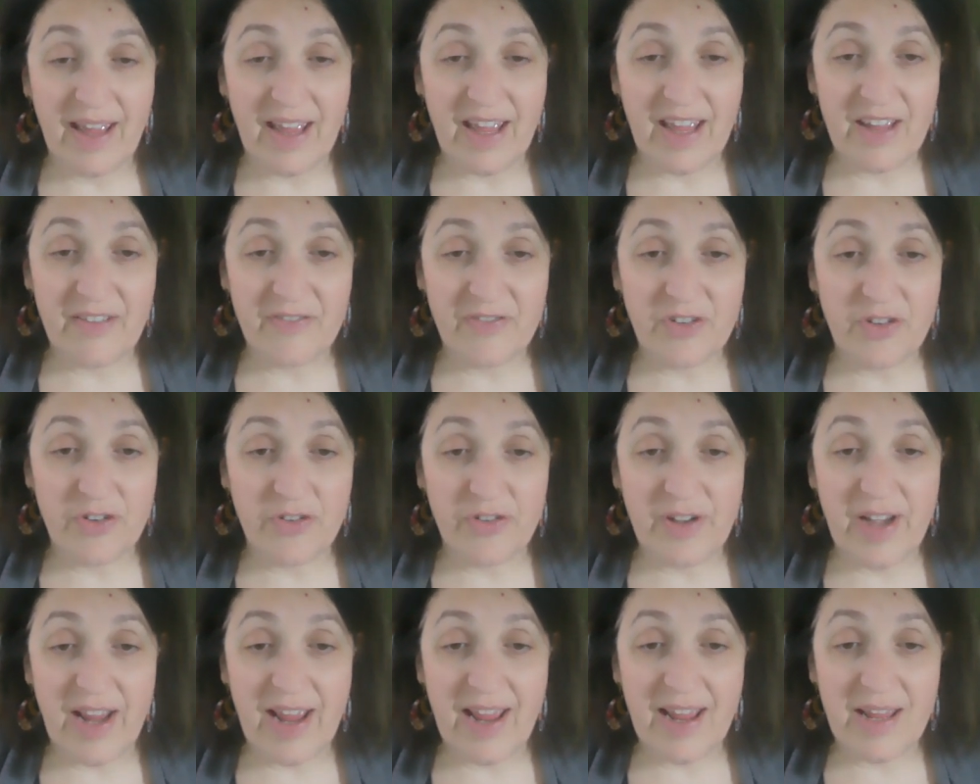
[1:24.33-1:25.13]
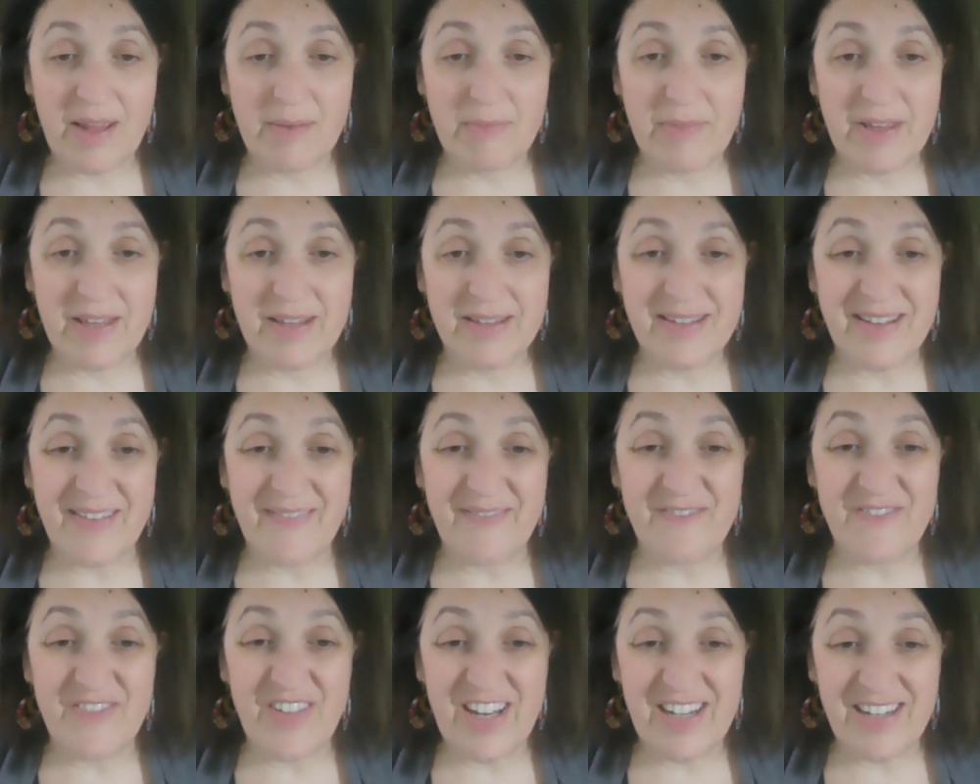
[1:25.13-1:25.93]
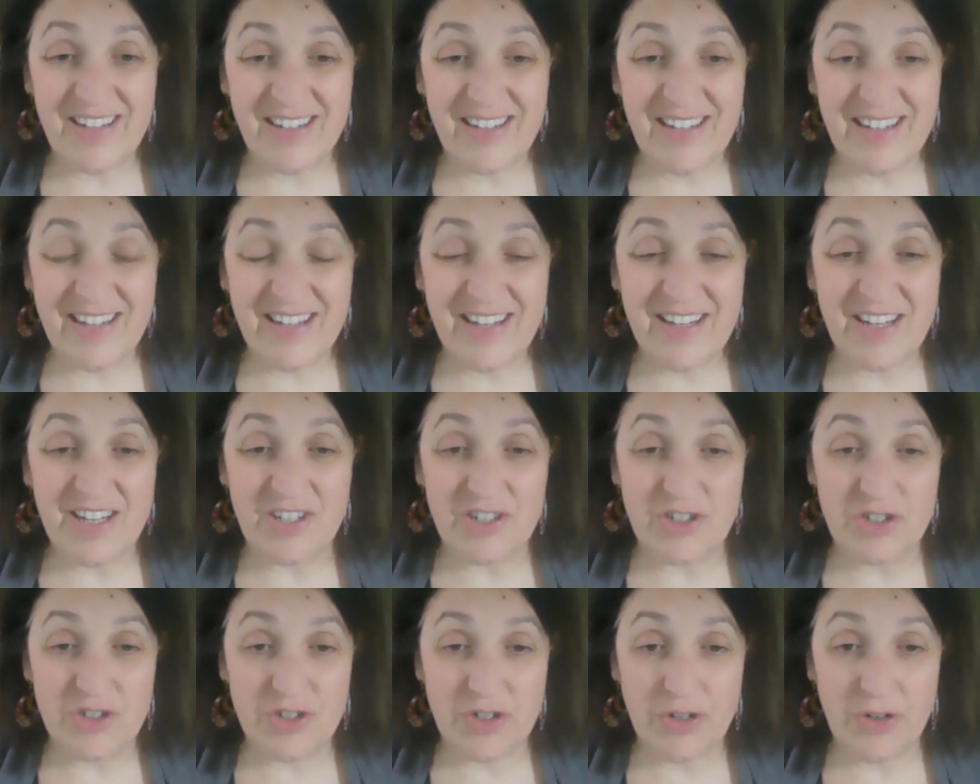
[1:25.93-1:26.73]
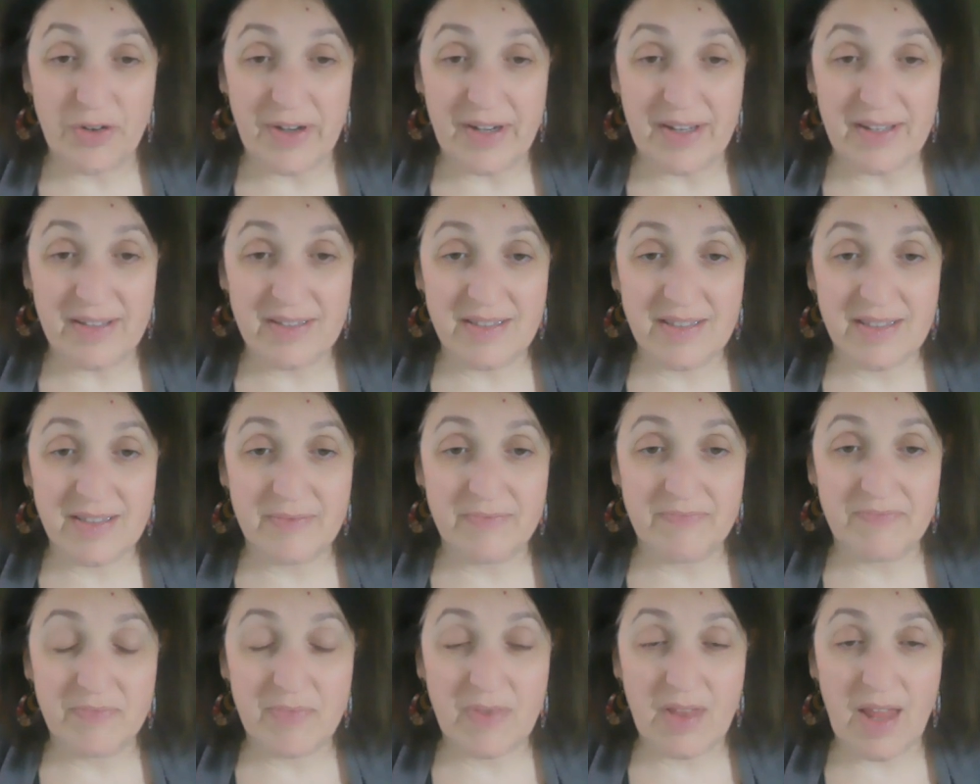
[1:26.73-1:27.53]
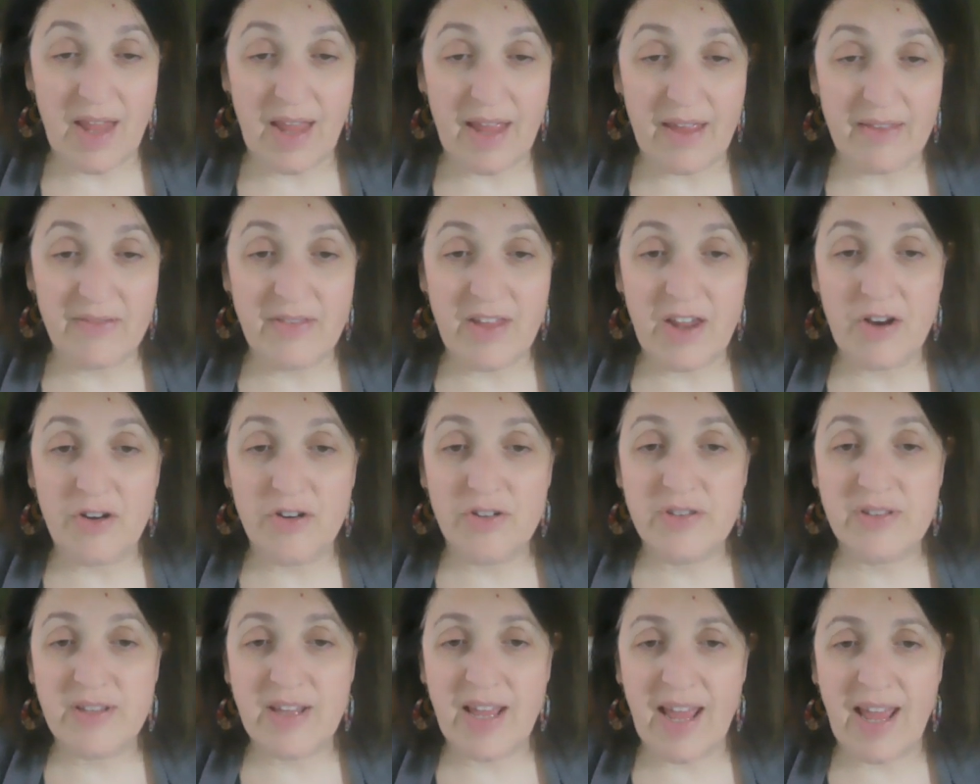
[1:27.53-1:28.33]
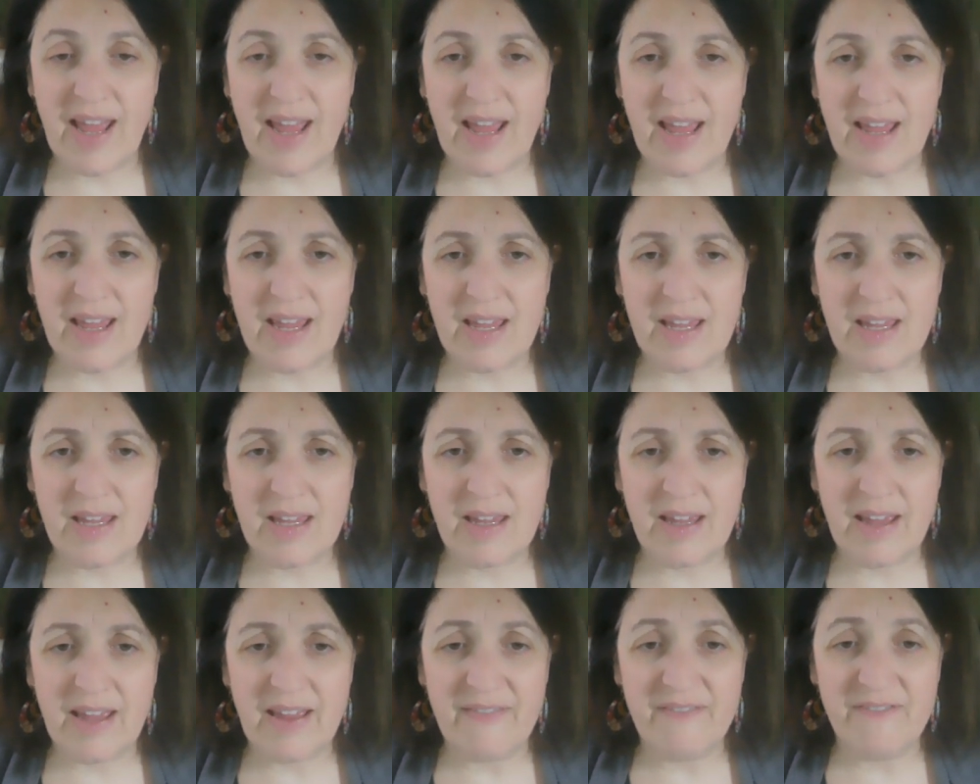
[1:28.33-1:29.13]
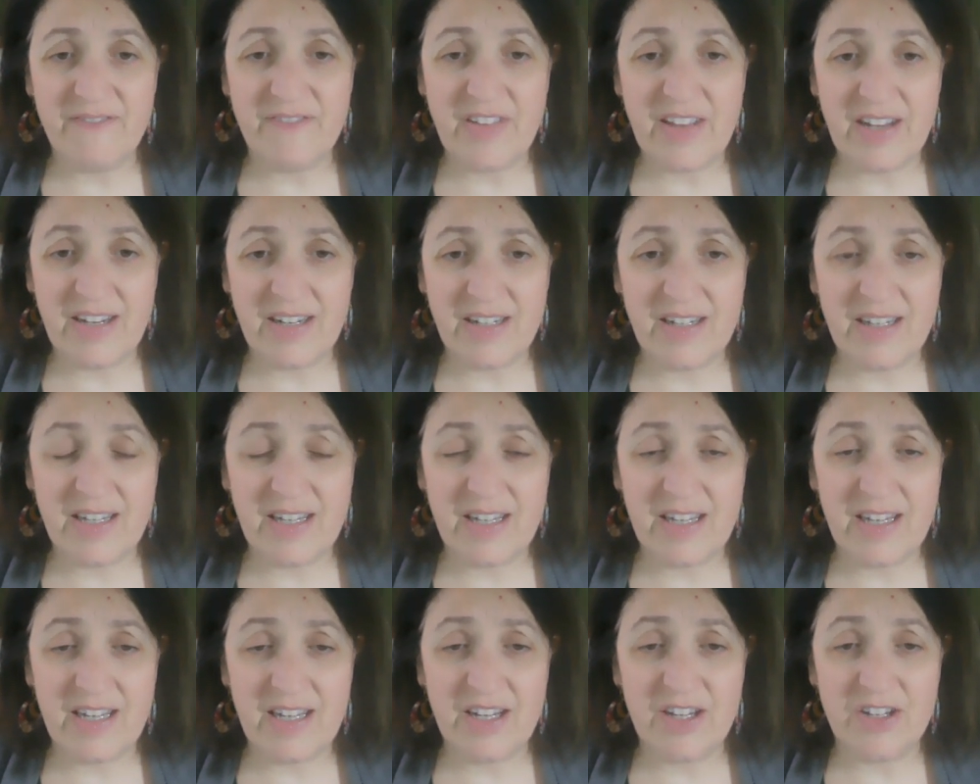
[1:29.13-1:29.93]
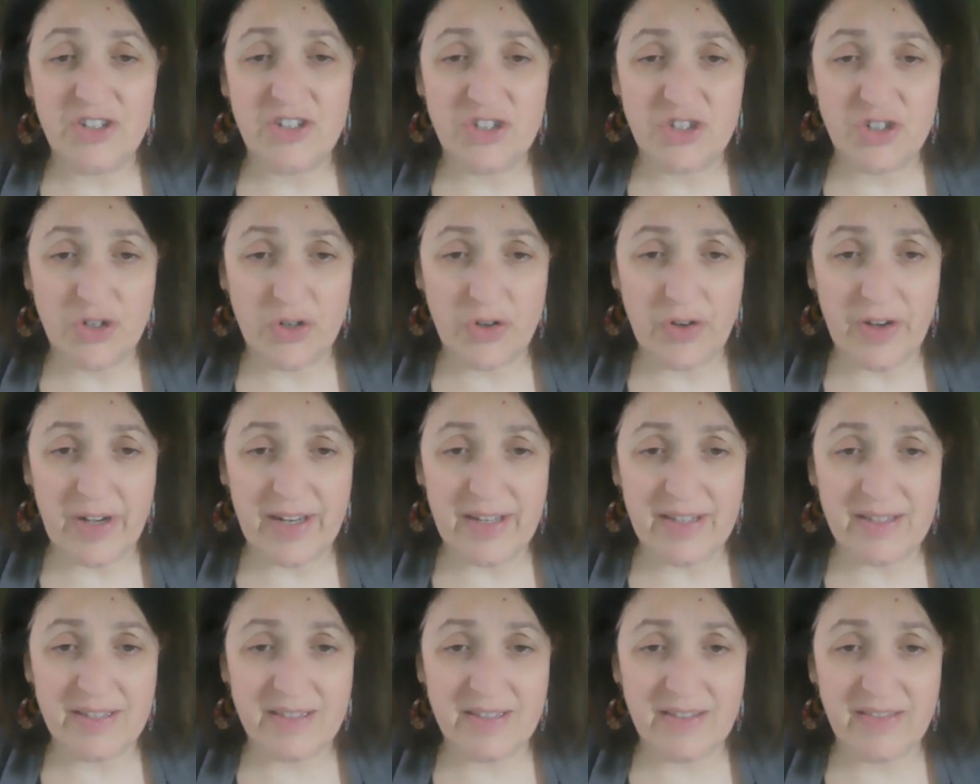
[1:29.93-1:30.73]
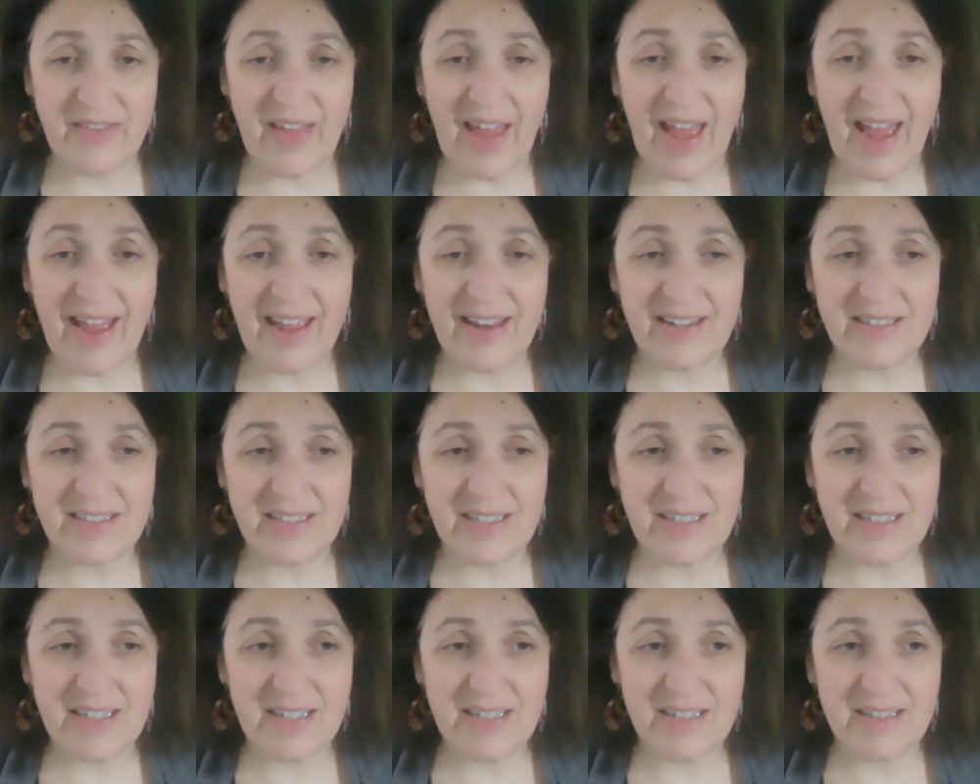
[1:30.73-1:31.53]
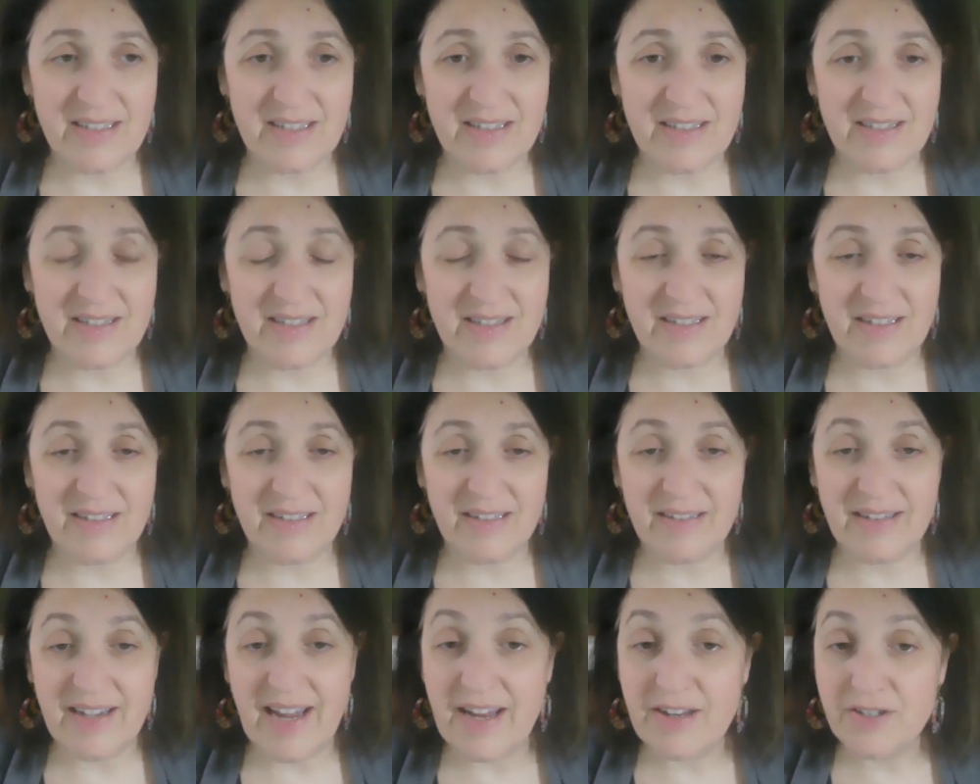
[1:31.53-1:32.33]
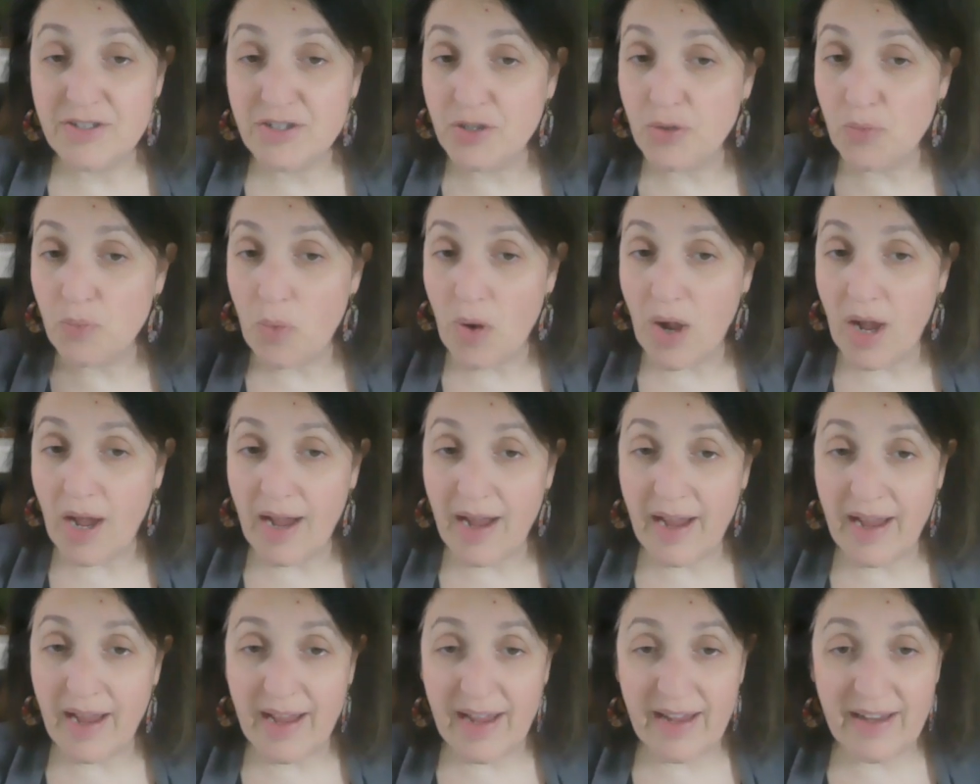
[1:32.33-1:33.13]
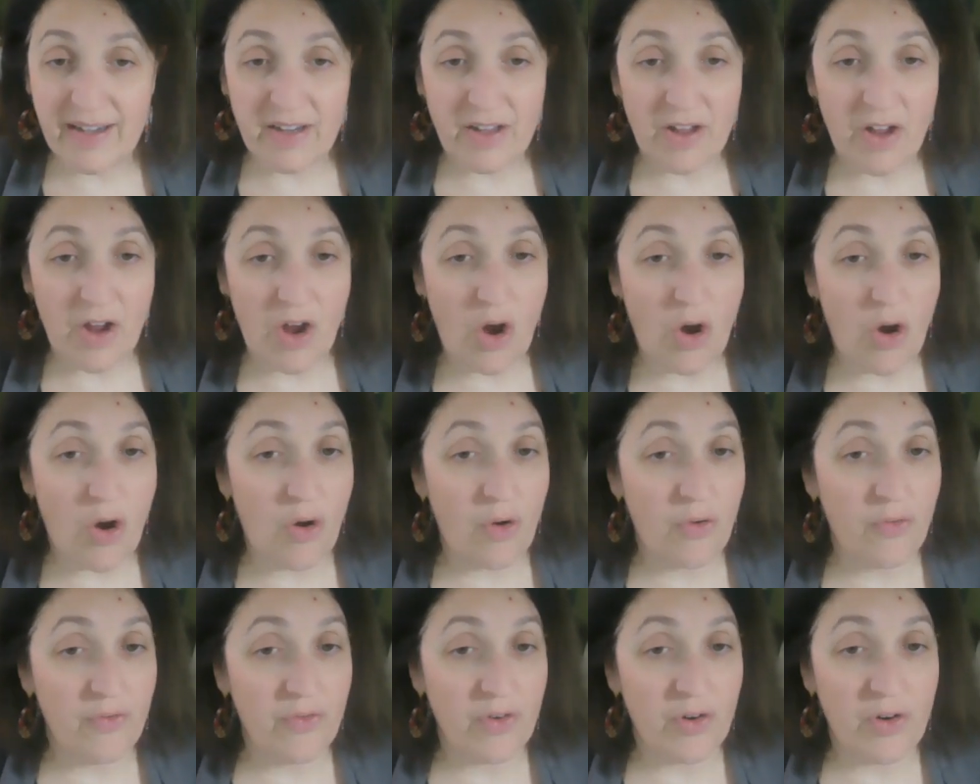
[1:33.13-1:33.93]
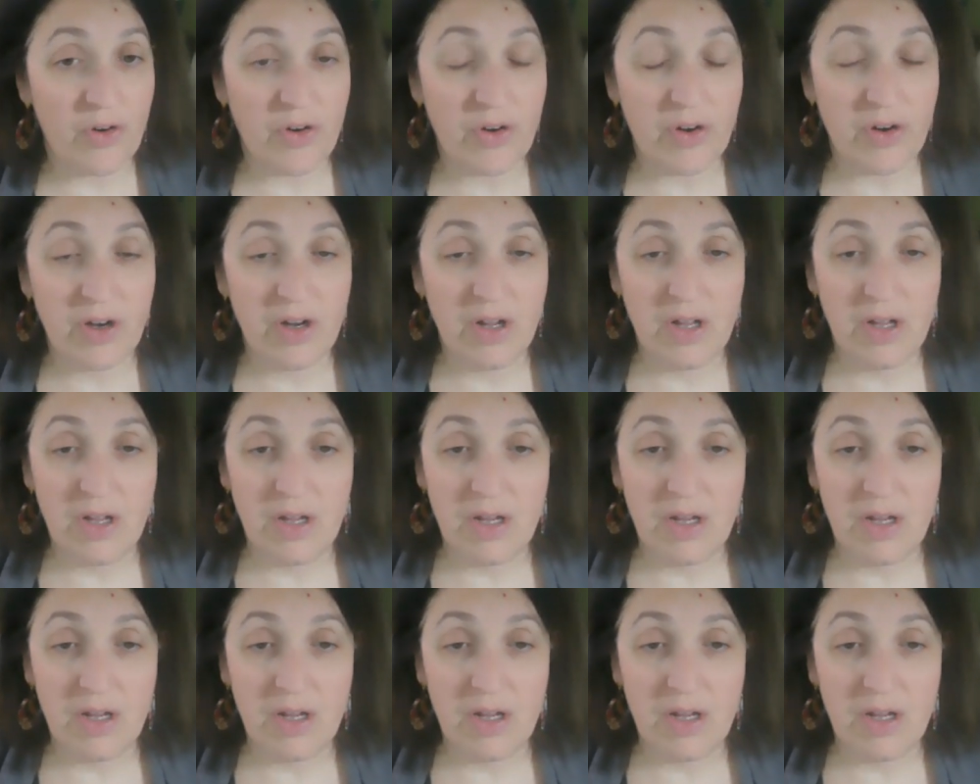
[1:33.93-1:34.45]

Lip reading: if your name is Affinity Insurance and there's a Affinity Assurance that is nationwide over